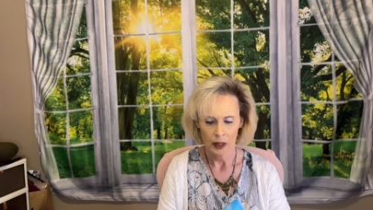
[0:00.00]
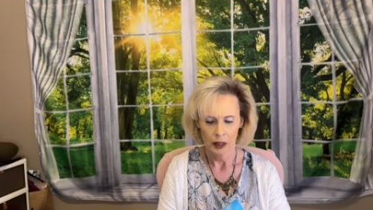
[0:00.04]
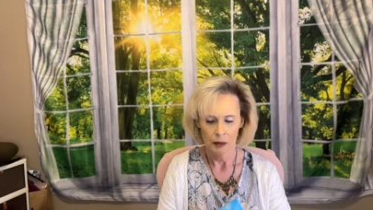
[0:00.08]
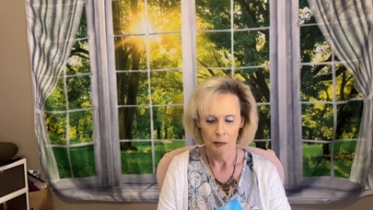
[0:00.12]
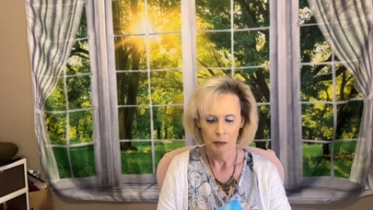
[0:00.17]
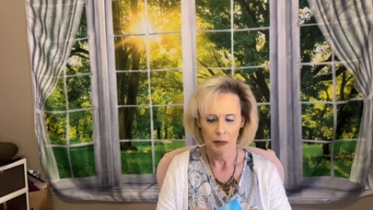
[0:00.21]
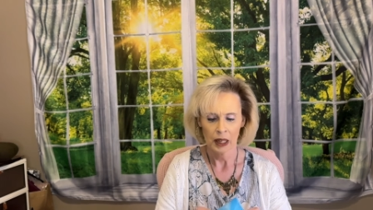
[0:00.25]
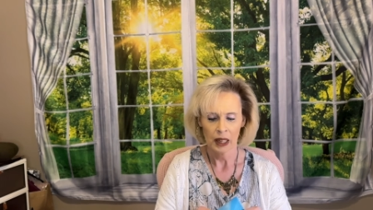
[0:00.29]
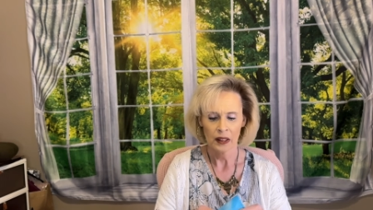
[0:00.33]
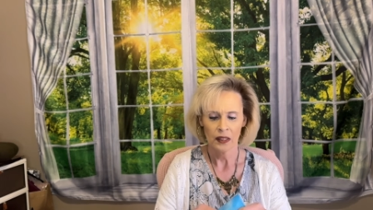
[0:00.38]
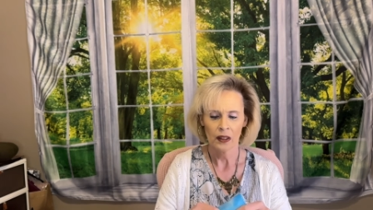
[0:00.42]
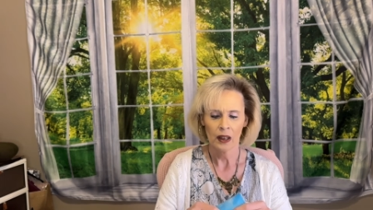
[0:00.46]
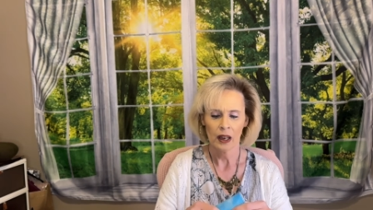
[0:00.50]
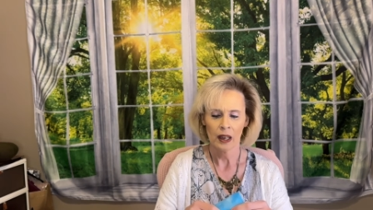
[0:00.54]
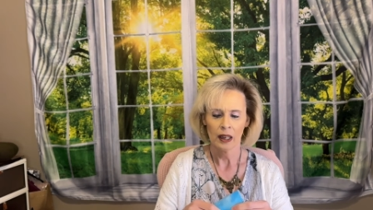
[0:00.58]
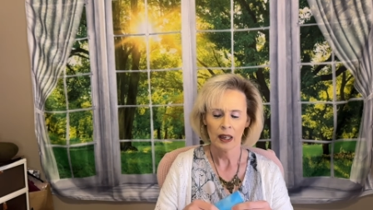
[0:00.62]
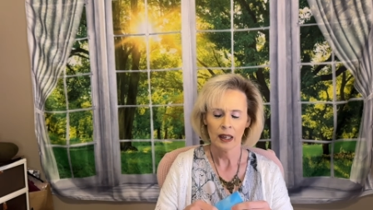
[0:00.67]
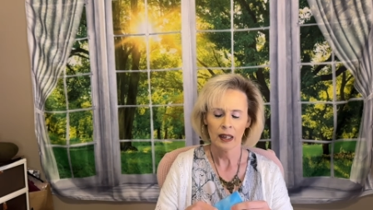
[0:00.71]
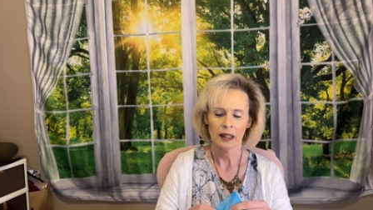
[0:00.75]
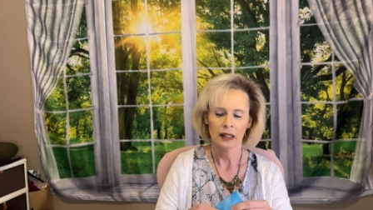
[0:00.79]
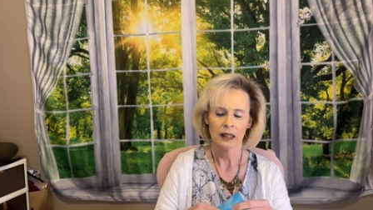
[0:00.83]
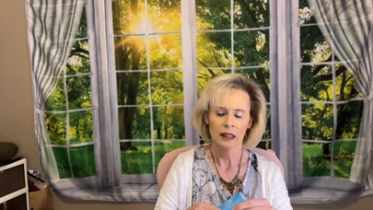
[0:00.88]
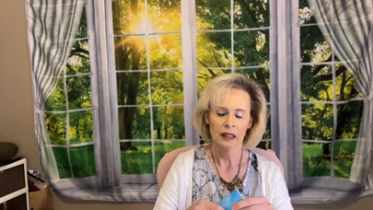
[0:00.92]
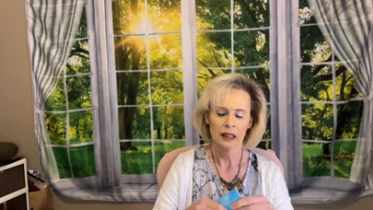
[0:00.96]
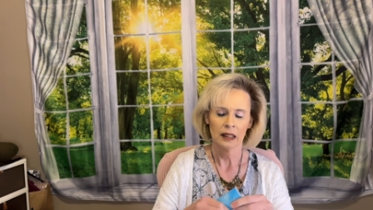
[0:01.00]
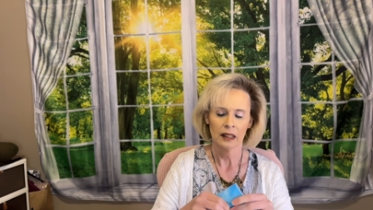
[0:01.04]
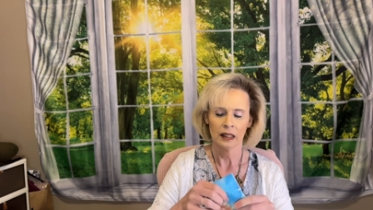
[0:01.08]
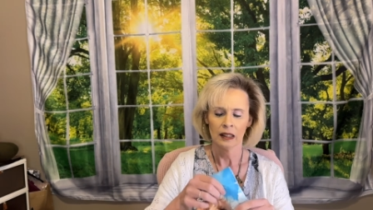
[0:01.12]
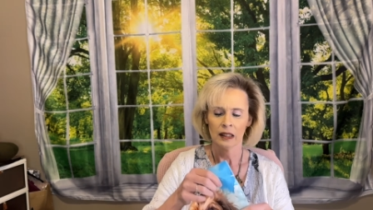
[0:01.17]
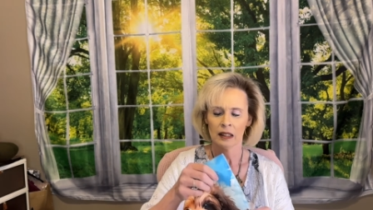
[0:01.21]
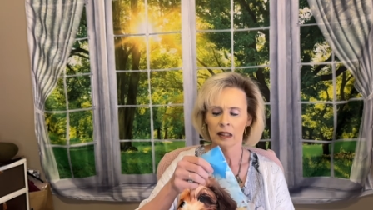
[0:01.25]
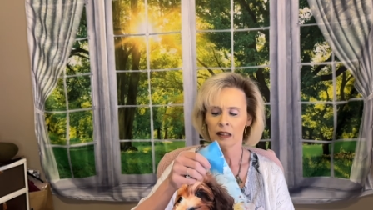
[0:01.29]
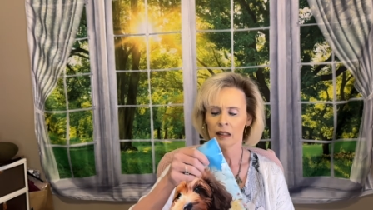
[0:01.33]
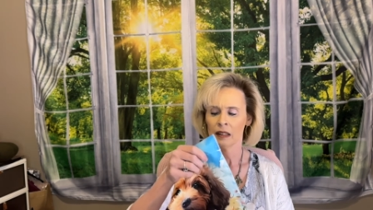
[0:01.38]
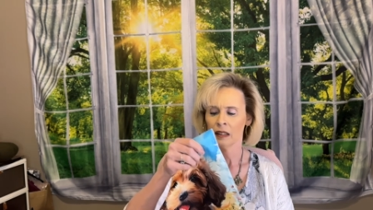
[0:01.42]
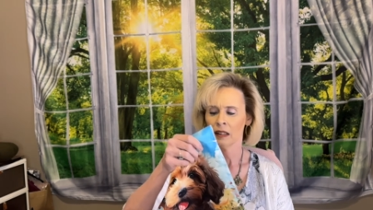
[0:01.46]
But I thought, I,
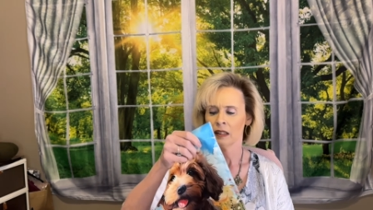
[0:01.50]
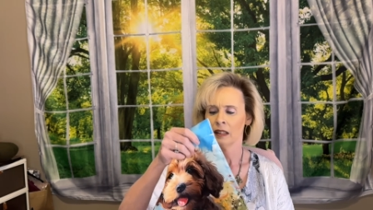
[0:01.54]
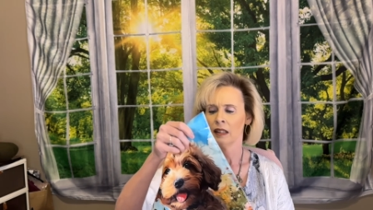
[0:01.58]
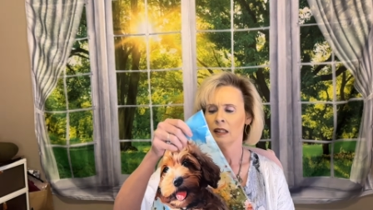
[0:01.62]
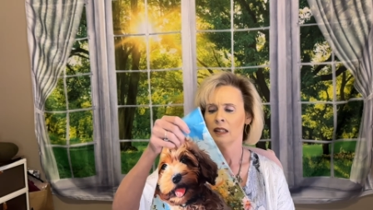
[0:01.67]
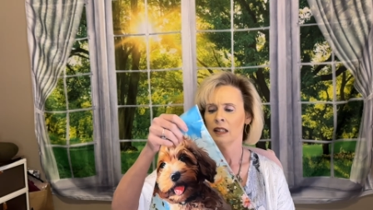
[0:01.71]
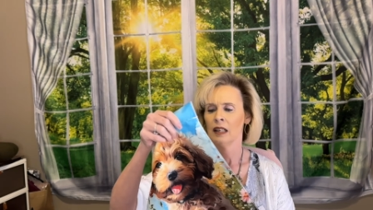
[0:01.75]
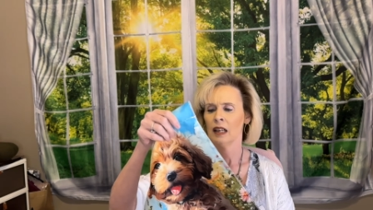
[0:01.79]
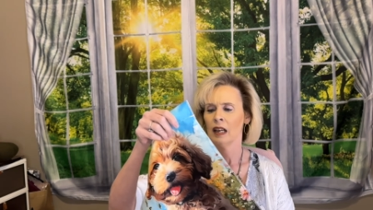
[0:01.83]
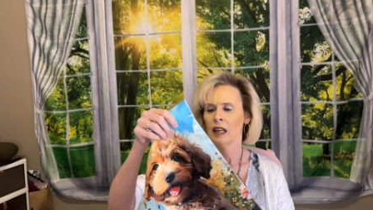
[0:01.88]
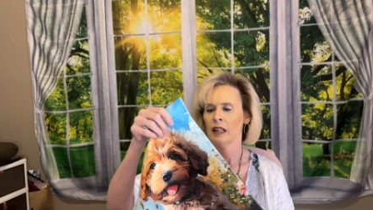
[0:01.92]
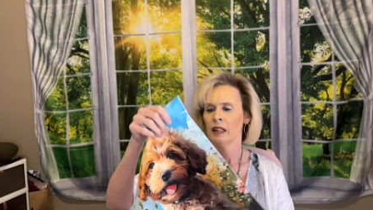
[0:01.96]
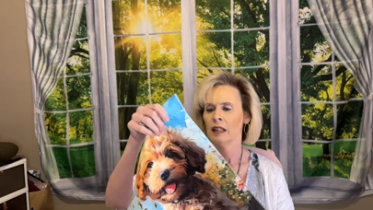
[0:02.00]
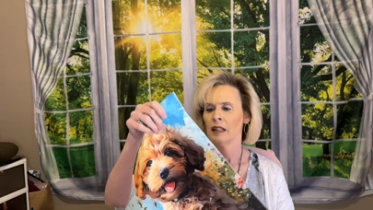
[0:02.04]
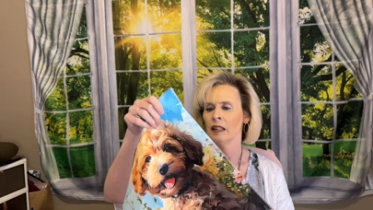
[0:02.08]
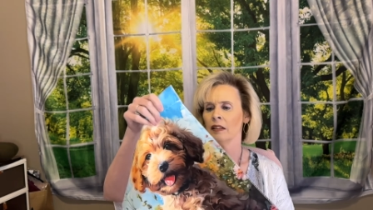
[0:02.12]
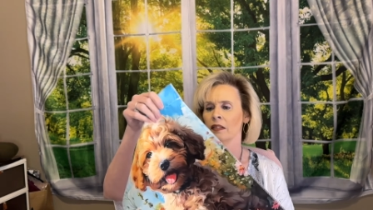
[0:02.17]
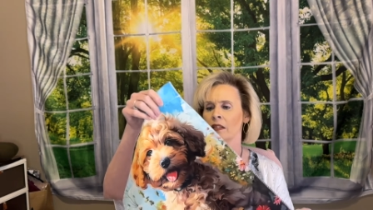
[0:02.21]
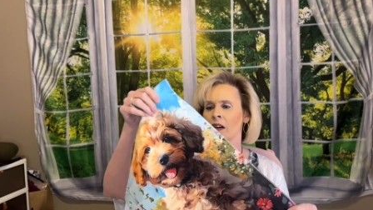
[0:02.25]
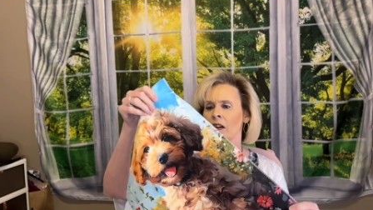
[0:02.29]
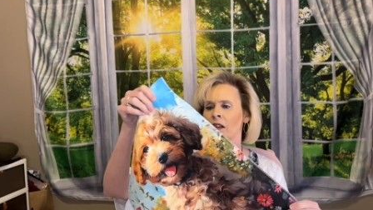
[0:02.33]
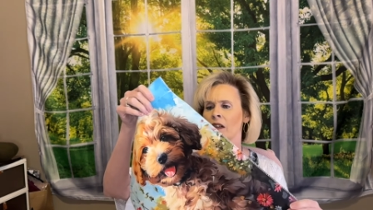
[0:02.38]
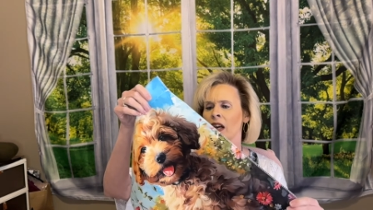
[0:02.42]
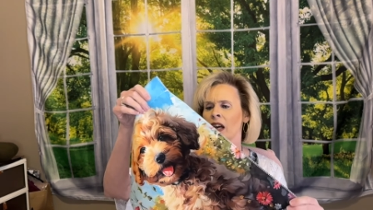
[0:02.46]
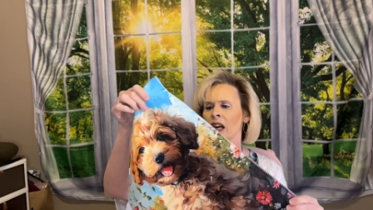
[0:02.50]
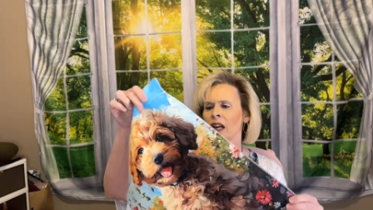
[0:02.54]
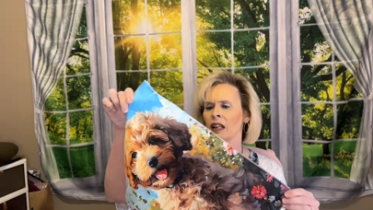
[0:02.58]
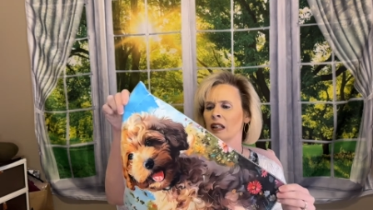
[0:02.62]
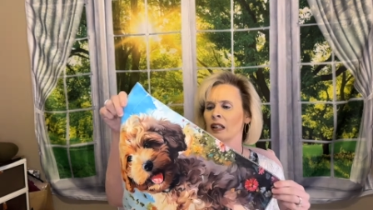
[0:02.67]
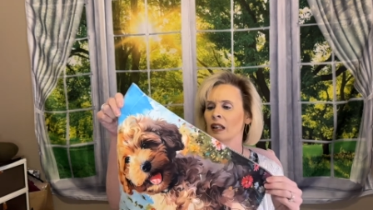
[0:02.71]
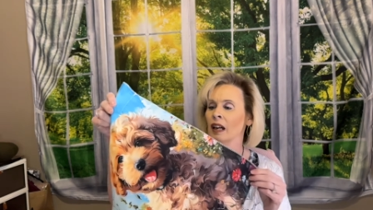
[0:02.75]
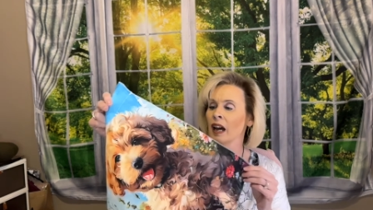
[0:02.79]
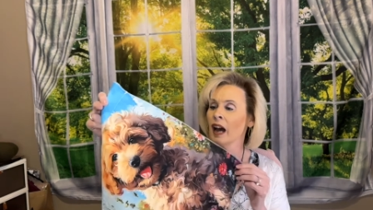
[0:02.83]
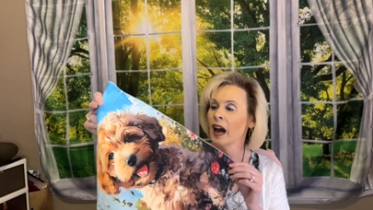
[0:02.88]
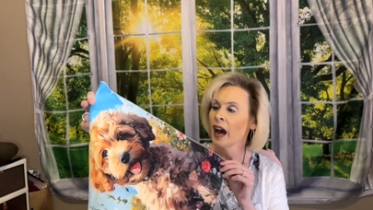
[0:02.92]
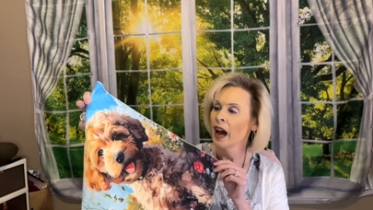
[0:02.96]
I thought,
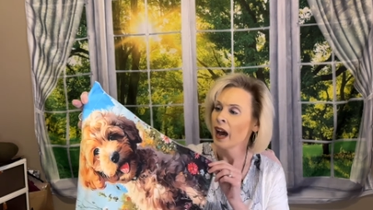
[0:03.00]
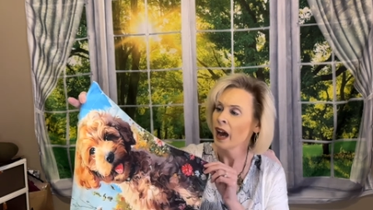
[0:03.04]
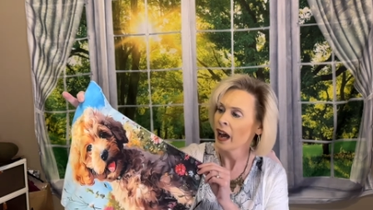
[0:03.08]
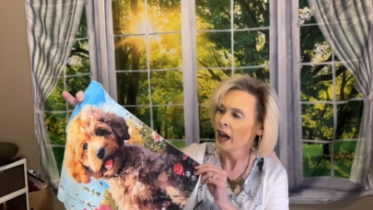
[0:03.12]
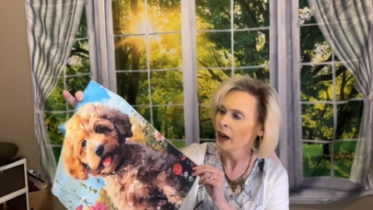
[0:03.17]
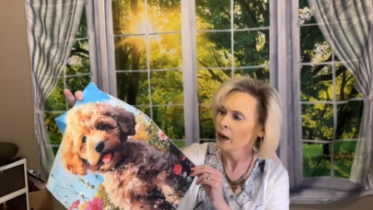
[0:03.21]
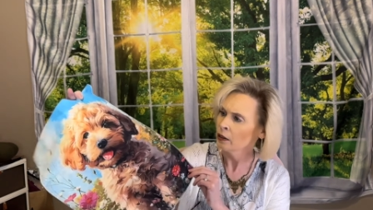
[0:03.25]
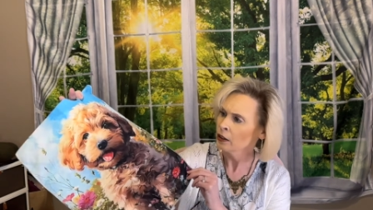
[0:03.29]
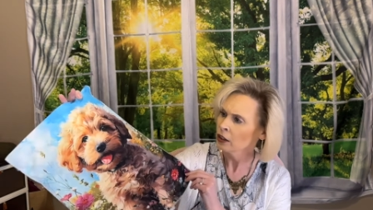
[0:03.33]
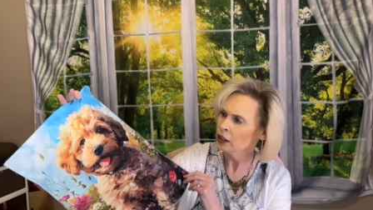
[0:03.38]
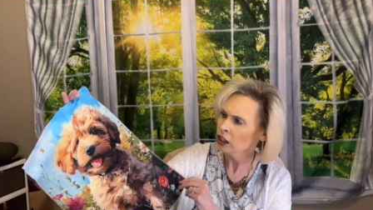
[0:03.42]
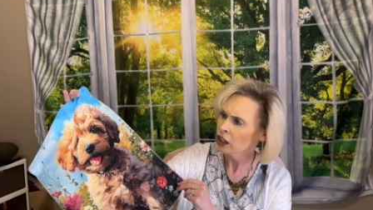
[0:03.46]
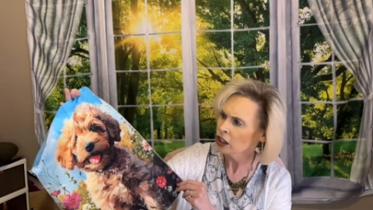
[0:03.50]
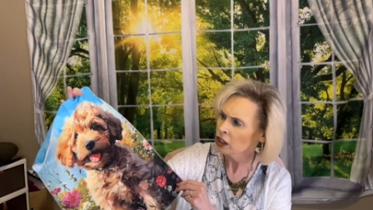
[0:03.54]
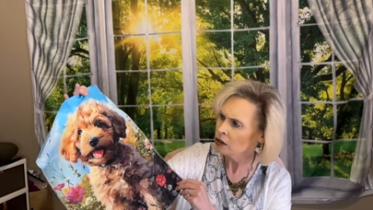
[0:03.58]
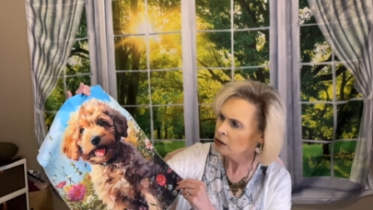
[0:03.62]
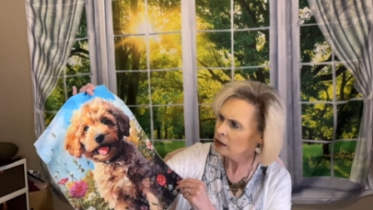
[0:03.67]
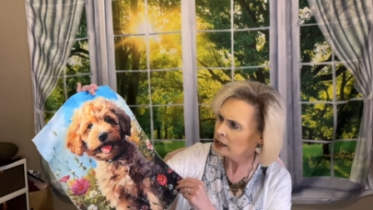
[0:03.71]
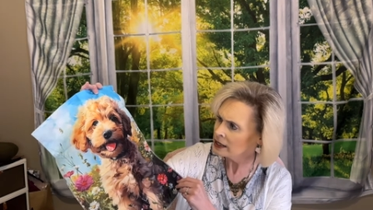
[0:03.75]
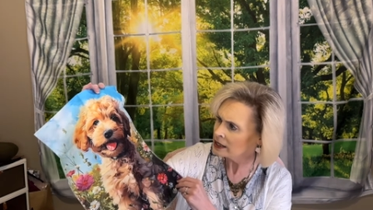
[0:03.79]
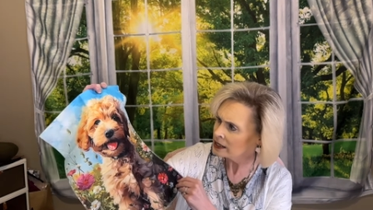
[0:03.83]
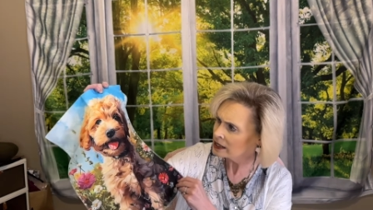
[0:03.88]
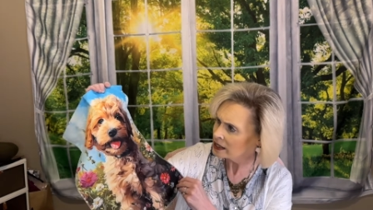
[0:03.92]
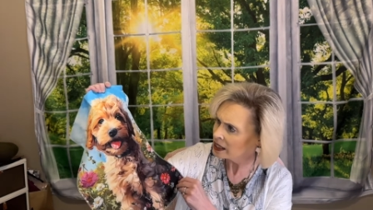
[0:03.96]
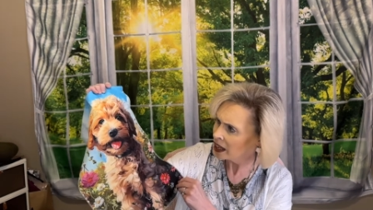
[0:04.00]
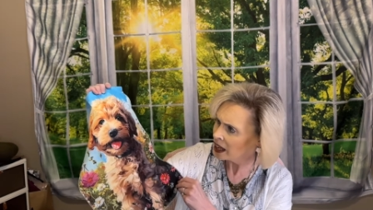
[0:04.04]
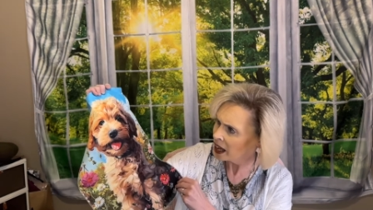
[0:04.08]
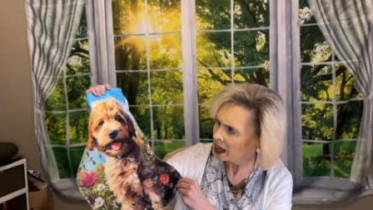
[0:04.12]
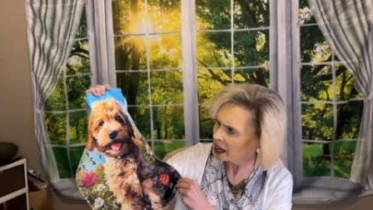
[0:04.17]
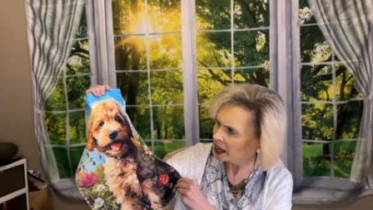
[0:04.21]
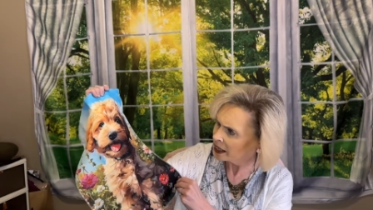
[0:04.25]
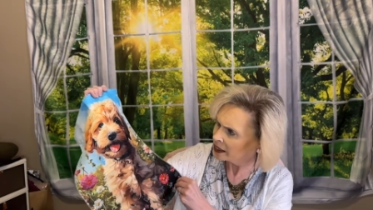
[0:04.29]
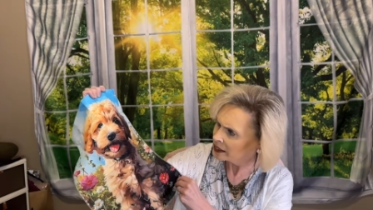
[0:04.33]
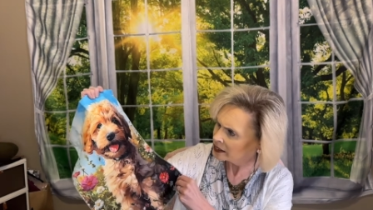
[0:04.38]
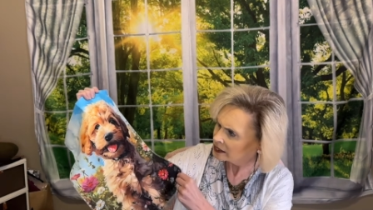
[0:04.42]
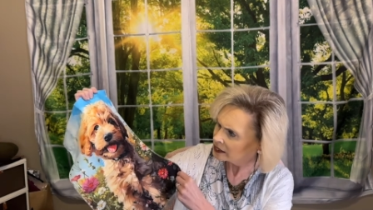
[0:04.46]
how cute is
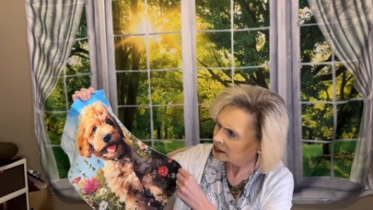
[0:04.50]
that?